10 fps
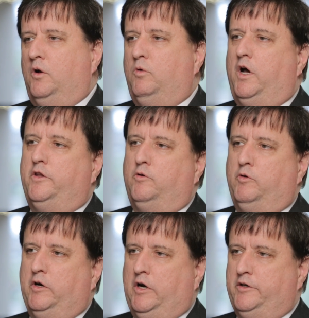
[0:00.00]
Well, there
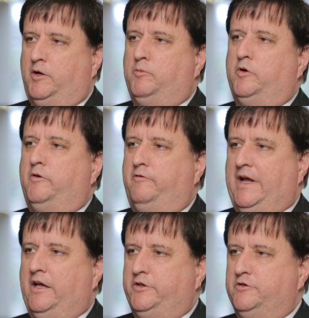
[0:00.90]
were a number of
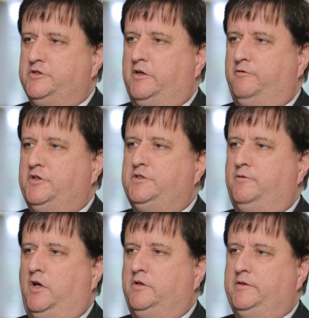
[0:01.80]
values. First
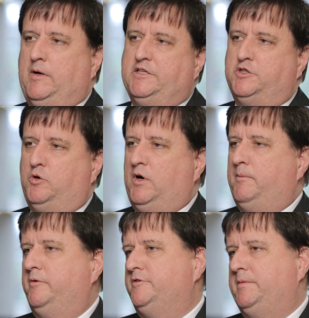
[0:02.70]
of all, the Nebraska
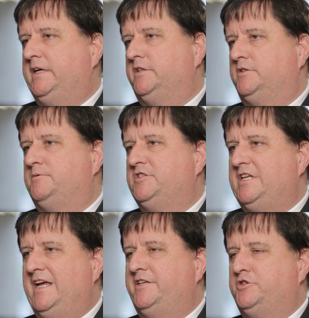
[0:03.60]
cooperatives make a
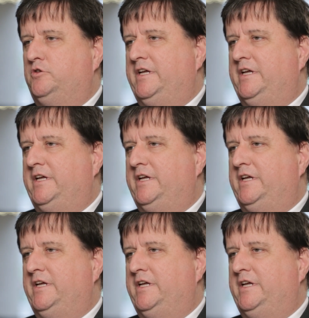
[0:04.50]
substantial